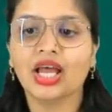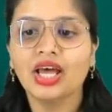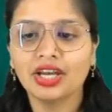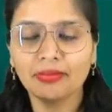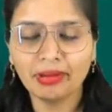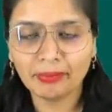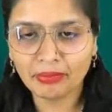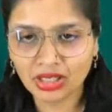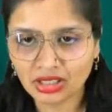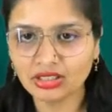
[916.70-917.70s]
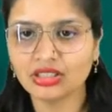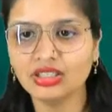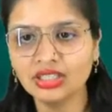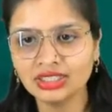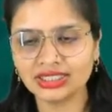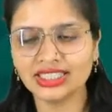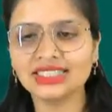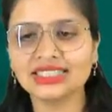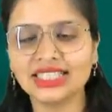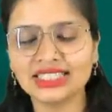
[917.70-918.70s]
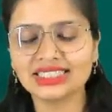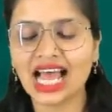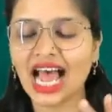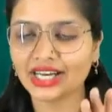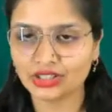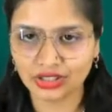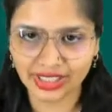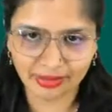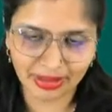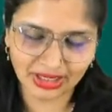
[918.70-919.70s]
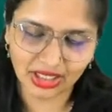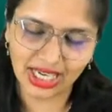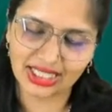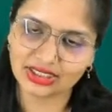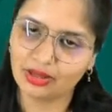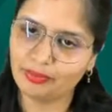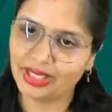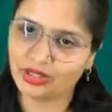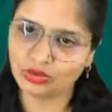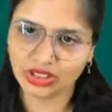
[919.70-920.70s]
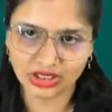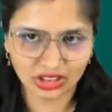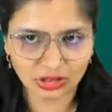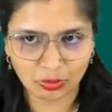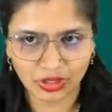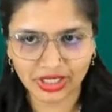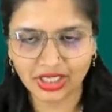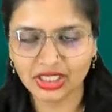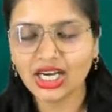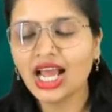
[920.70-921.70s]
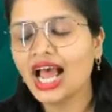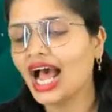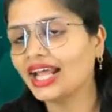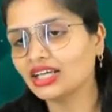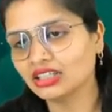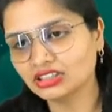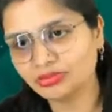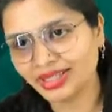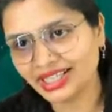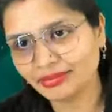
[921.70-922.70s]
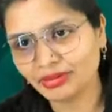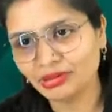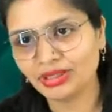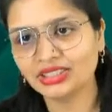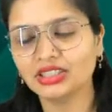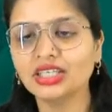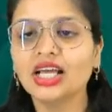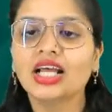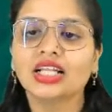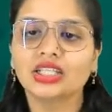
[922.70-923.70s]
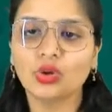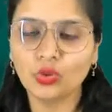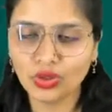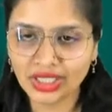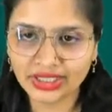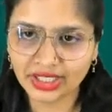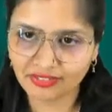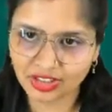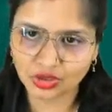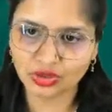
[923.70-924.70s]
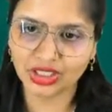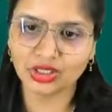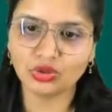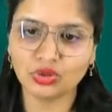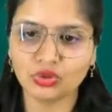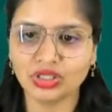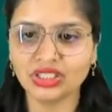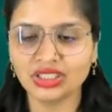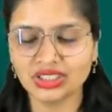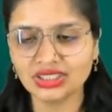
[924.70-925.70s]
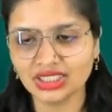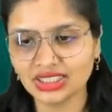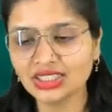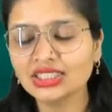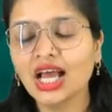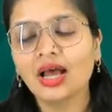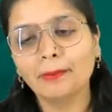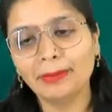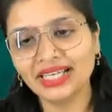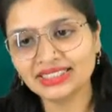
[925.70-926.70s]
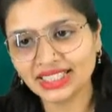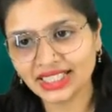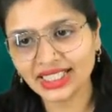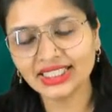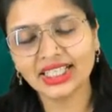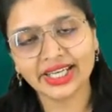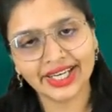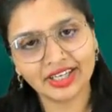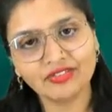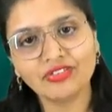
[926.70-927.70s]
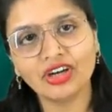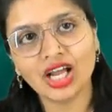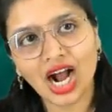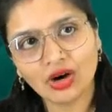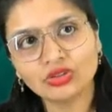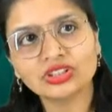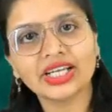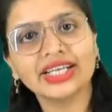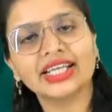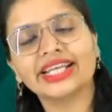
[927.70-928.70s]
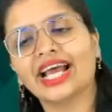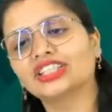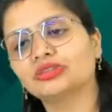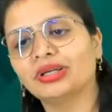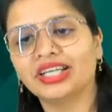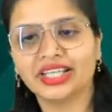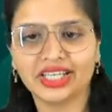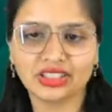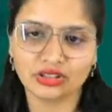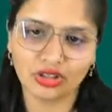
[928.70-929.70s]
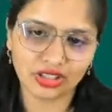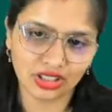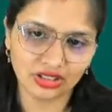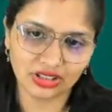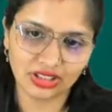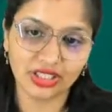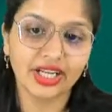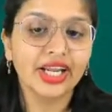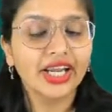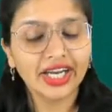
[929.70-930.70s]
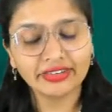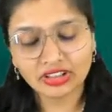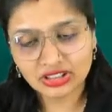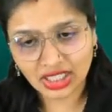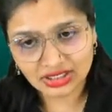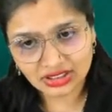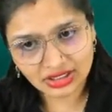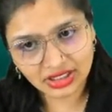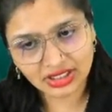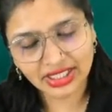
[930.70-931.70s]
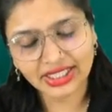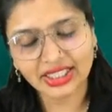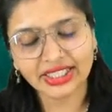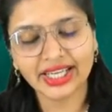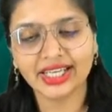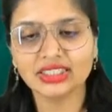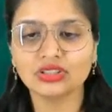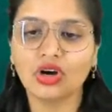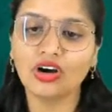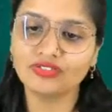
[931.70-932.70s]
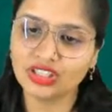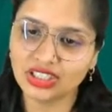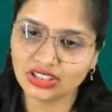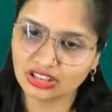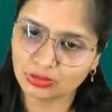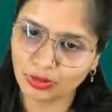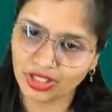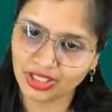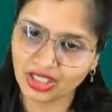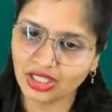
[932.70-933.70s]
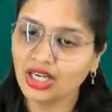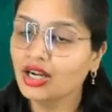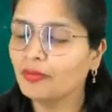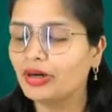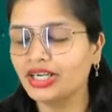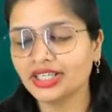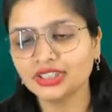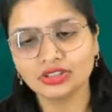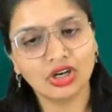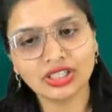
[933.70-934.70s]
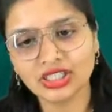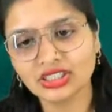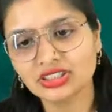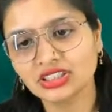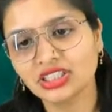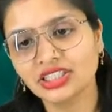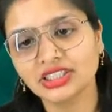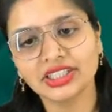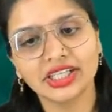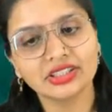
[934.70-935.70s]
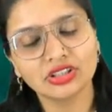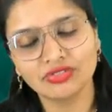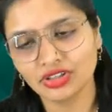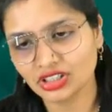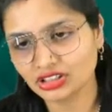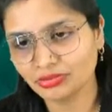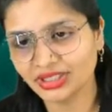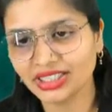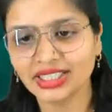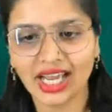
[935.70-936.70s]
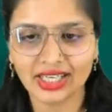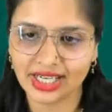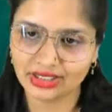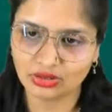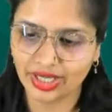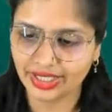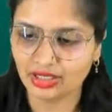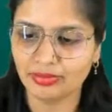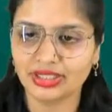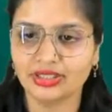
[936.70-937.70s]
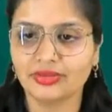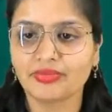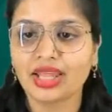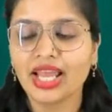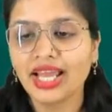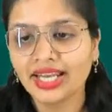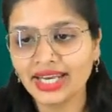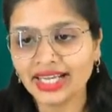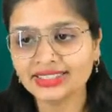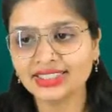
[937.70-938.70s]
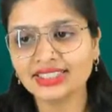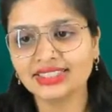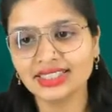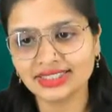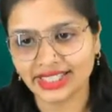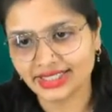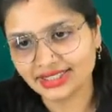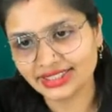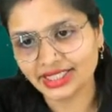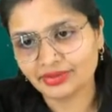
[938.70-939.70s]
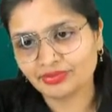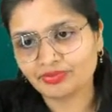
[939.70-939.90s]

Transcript: Remember, this is accurate method as compared to Thiesen's polygon and arithmetic mean method. The only thing which you need to know in this is basically the rainfall outside the catchment area is not considered. It was considered in the case of Thiesen's polygon, but it is not considered in the case of arithmetic and isohyetal method. Next is this case. See,